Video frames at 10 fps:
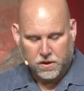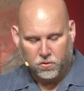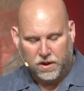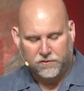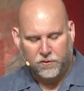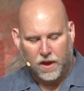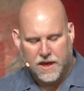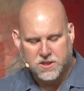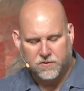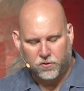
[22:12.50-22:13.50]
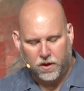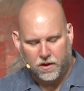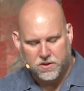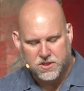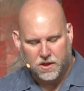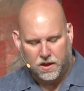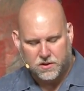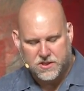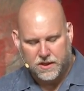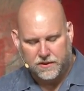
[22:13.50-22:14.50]
The Greek philosopher
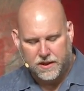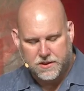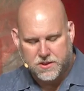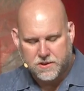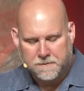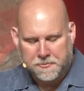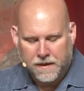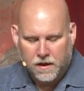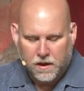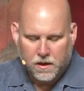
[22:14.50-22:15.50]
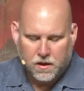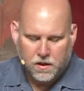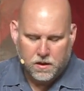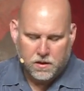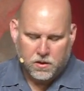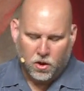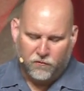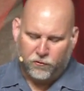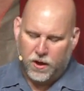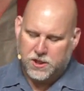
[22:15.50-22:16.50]
Aristotle said this, "No
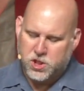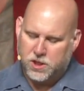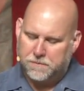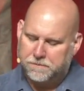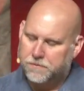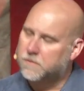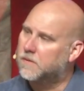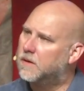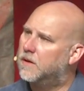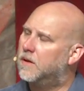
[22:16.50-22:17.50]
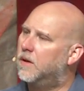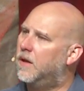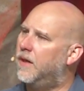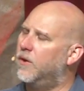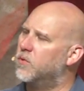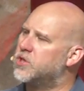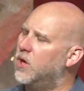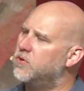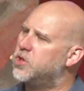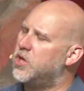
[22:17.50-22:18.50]
friendship, and there was
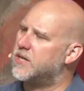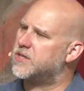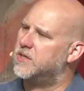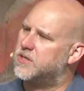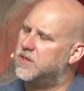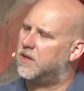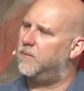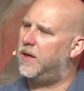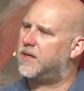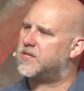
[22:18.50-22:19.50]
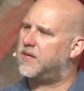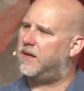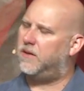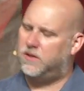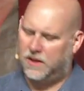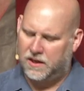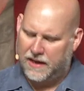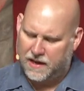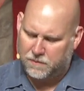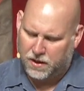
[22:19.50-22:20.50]
no justice that could be extended to
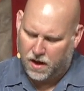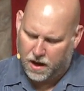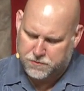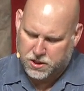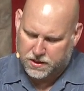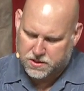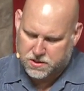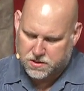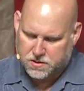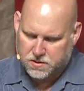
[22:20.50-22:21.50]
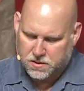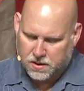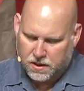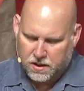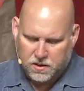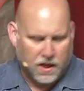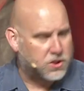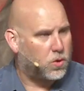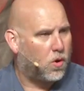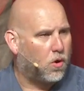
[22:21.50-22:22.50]
inanimate objects,
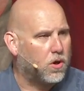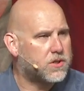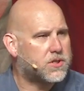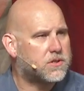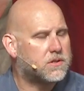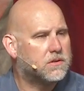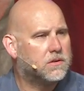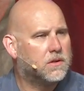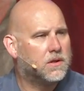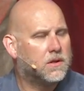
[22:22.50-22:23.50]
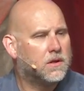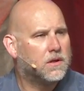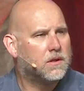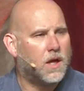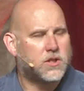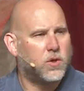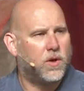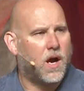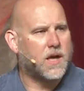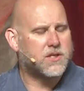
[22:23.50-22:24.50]
not to a horse, not to
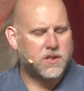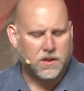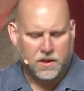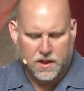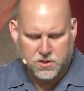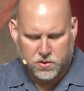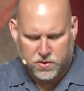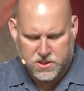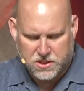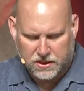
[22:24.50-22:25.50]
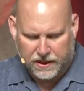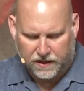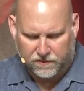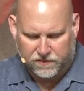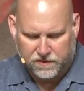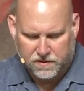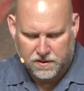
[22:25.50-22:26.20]
an oxen, and not to a slave,